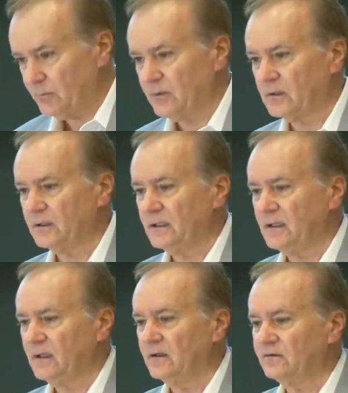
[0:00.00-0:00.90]

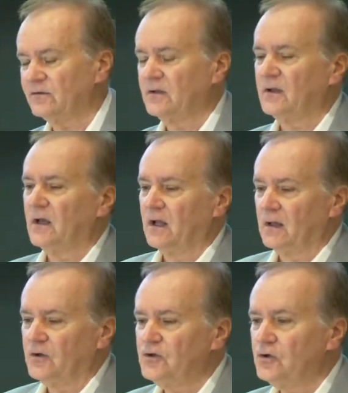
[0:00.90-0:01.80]
typically, is
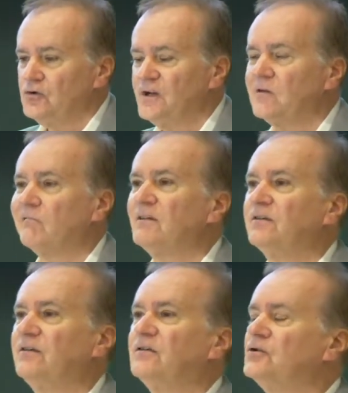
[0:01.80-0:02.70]
huge
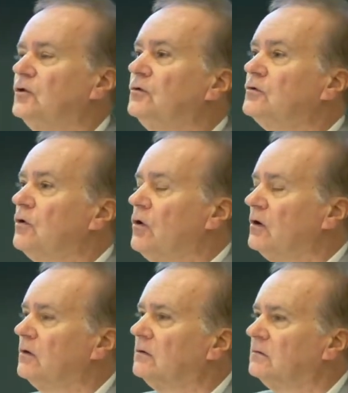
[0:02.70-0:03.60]
increases in student
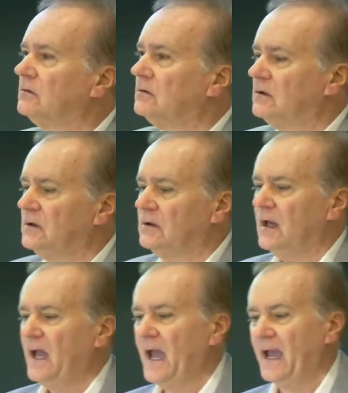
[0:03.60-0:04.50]
talk
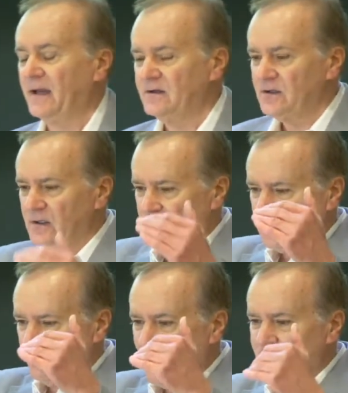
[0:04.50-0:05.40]
and
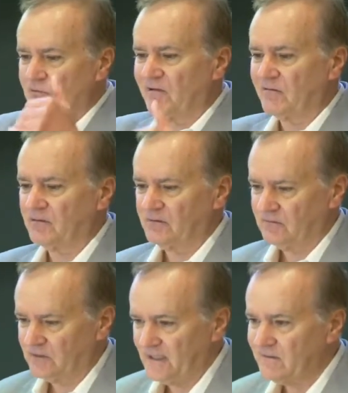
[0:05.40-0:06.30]

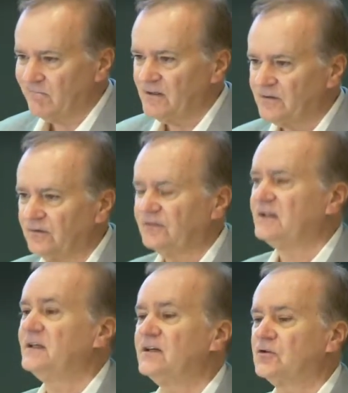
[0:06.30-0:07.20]
commensurate decreases
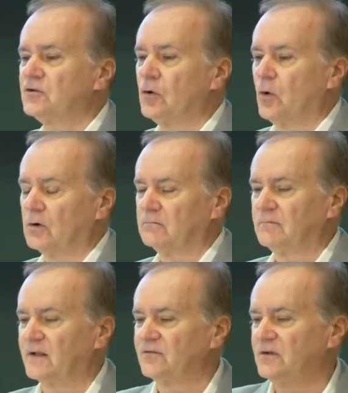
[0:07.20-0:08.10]
in teacher talk.
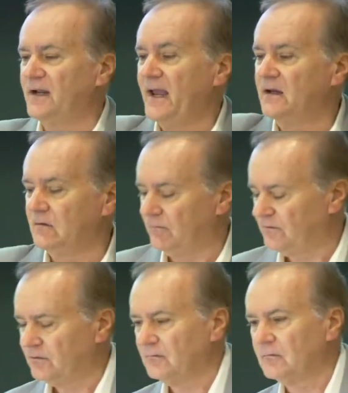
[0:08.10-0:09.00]
That's the
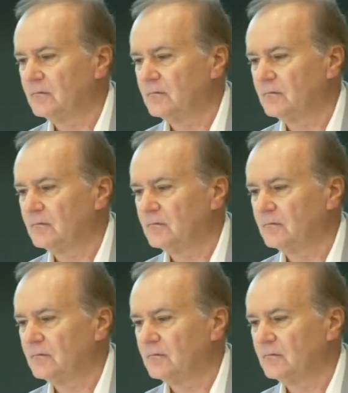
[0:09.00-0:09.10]
negatives,